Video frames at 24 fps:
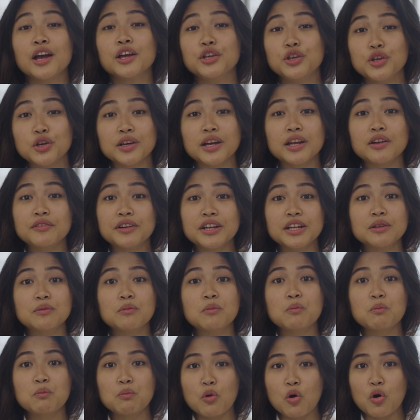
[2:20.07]
You can
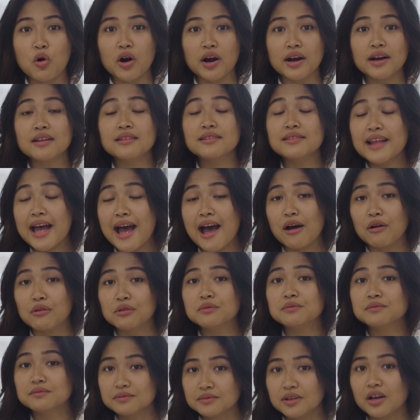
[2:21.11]
read more
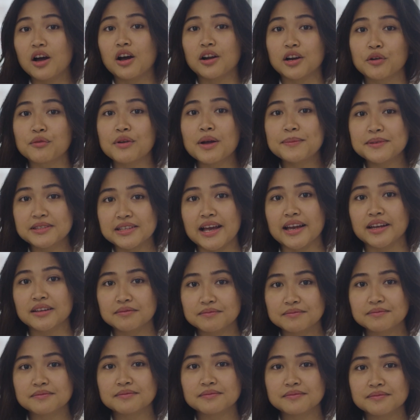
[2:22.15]
now on our website.
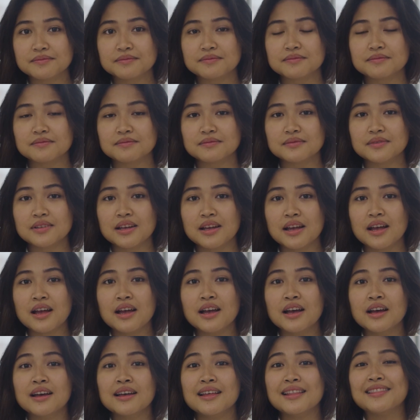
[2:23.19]

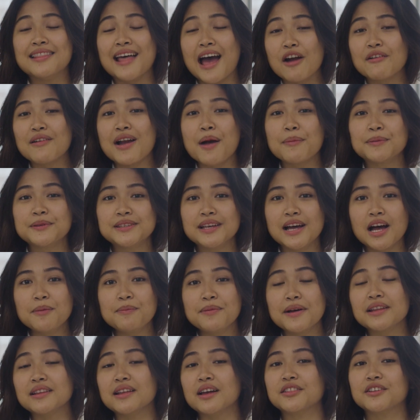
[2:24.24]
That wraps up
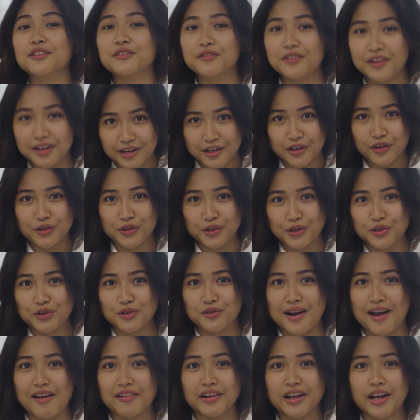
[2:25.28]
another video news
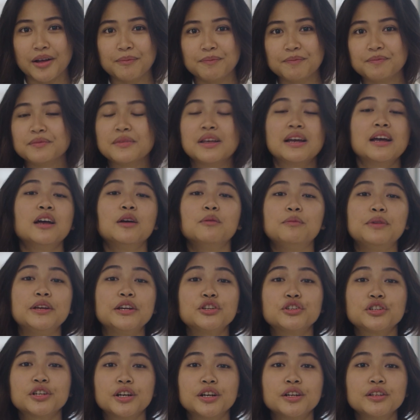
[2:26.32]
roundup. Be
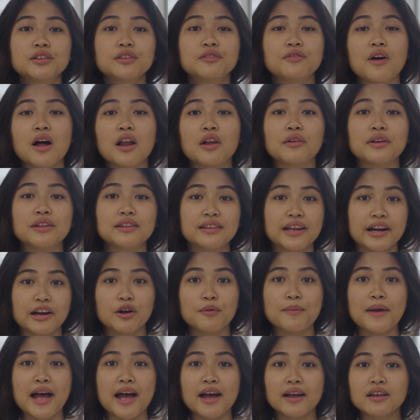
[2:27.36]
sure to follow
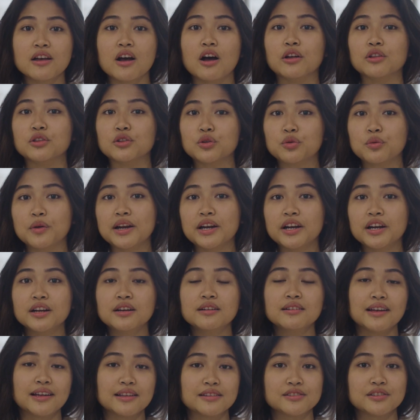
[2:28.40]
Interrobang on
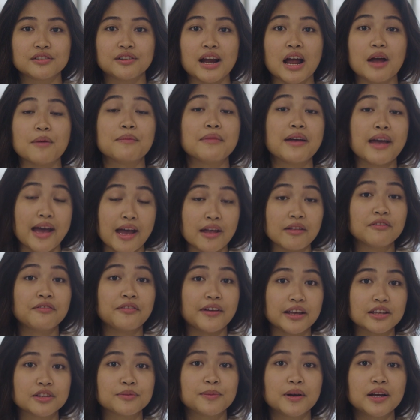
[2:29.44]
Twitter, Instagram, and
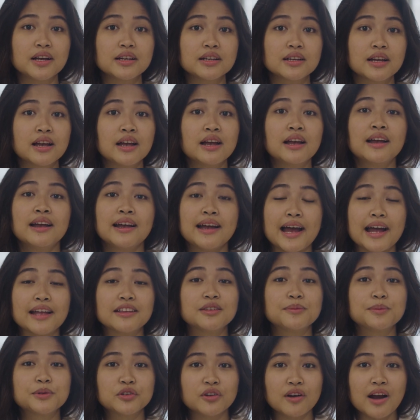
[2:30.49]
Facebook, and
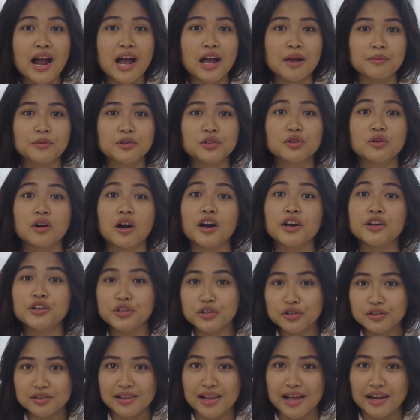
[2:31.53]
subscribe to our
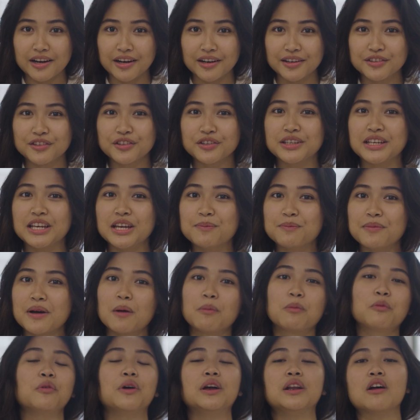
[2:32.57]
newsletter to keep
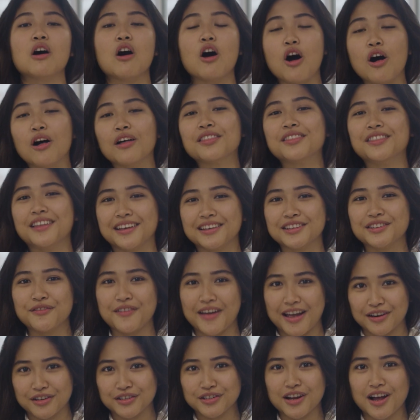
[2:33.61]
up with all things
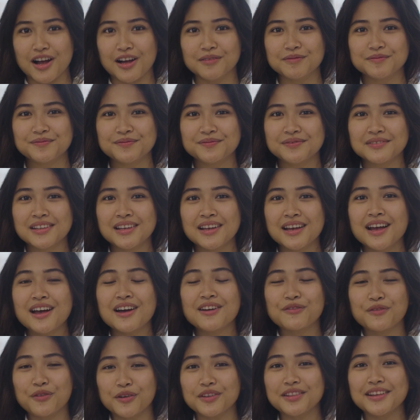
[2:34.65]
Fanshawe.
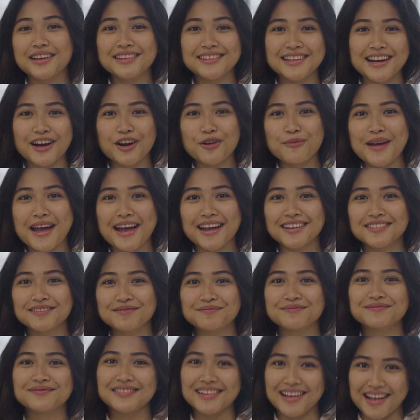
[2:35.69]
For the Interrobang,
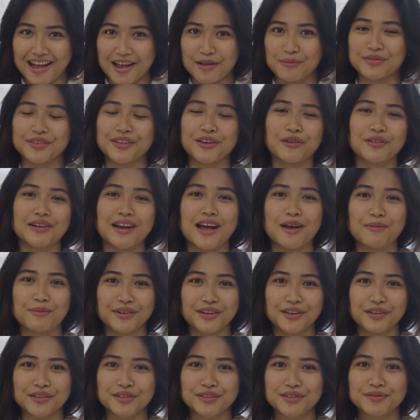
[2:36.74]
I'm Theone
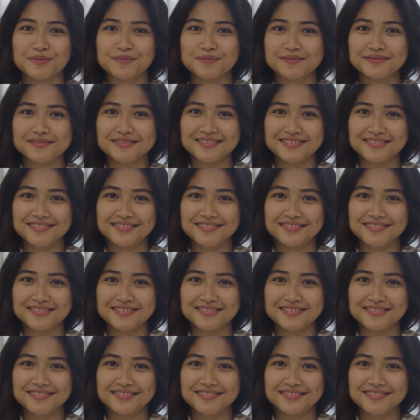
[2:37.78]
Abalos.